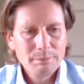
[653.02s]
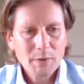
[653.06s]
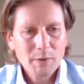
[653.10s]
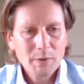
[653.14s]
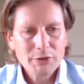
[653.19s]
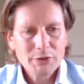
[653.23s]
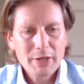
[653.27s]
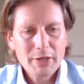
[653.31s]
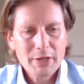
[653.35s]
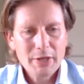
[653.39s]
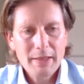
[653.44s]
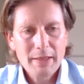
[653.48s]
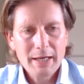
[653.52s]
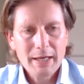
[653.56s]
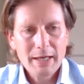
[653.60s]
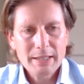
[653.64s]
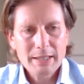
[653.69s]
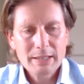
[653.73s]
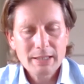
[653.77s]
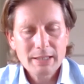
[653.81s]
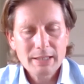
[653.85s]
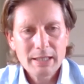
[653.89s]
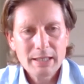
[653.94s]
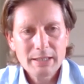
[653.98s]
So yeah,
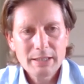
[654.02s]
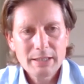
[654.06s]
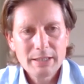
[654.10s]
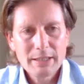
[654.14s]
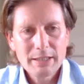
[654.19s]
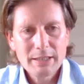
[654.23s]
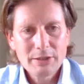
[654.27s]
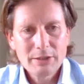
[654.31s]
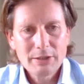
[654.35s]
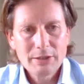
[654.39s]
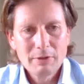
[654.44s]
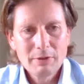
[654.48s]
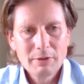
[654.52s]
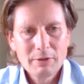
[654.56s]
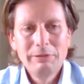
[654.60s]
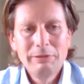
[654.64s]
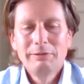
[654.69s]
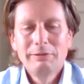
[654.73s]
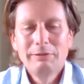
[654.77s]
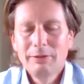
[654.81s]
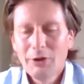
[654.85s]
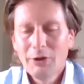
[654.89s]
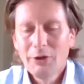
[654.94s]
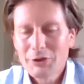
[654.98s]
that's that decision.
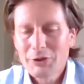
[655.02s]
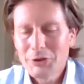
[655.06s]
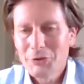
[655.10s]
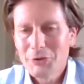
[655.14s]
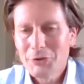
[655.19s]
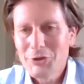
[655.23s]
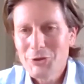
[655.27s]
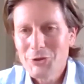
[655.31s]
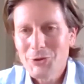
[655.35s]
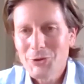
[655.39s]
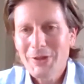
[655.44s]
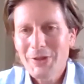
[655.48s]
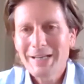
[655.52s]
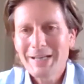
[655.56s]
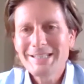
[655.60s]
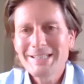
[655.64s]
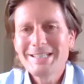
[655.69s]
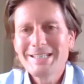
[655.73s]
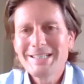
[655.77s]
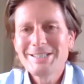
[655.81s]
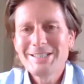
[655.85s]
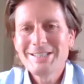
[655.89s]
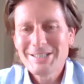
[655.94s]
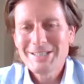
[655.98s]
Long story short, that
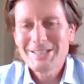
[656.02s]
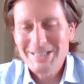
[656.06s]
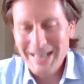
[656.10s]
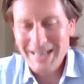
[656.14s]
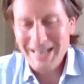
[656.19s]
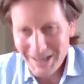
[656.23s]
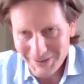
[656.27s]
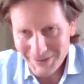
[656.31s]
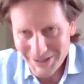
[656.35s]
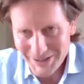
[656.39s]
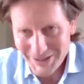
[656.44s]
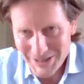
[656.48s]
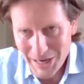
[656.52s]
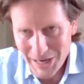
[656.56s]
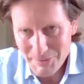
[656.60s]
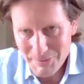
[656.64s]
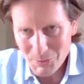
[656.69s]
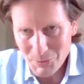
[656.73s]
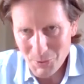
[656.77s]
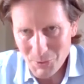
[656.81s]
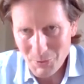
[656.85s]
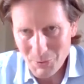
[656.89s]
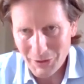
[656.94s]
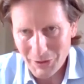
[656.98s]
decision is yet on the table,
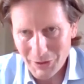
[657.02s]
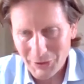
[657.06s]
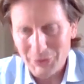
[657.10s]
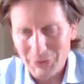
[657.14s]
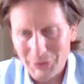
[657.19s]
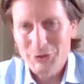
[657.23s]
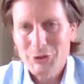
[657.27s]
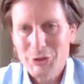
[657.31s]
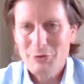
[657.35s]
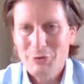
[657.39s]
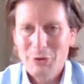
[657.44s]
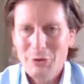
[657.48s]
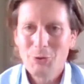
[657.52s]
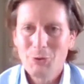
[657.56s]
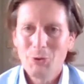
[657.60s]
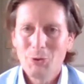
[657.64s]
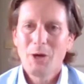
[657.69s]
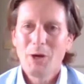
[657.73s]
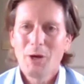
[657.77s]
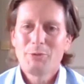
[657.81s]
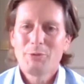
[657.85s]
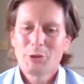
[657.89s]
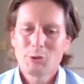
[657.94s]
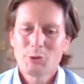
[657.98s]
but we are considering all
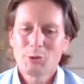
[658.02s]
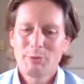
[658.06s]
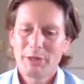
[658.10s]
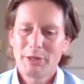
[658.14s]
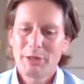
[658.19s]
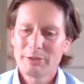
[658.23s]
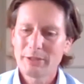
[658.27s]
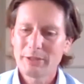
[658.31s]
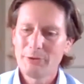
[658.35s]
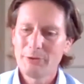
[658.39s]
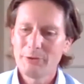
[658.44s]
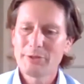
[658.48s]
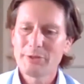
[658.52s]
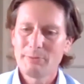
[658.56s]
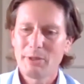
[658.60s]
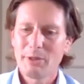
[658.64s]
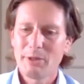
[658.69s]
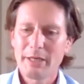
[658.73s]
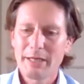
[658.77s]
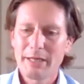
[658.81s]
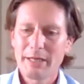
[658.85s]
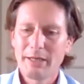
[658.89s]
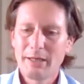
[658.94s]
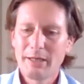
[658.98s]
options because
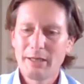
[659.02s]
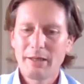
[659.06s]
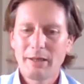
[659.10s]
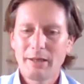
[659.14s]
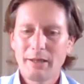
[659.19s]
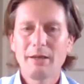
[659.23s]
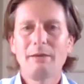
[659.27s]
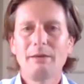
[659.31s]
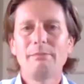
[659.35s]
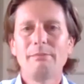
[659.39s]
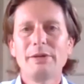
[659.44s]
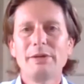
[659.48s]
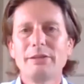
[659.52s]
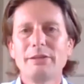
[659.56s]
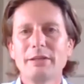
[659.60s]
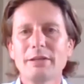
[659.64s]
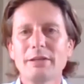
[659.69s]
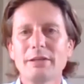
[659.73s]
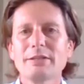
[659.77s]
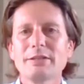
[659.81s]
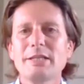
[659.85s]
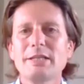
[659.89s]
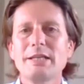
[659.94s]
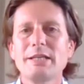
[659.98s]
ultimately the company
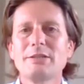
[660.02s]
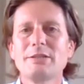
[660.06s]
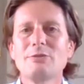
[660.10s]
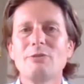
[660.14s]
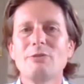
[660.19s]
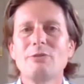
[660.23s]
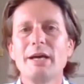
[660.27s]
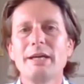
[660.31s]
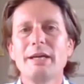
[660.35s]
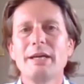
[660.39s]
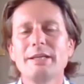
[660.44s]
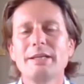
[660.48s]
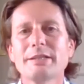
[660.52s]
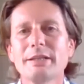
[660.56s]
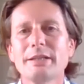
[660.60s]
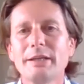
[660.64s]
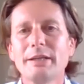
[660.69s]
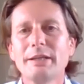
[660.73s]
does need to raise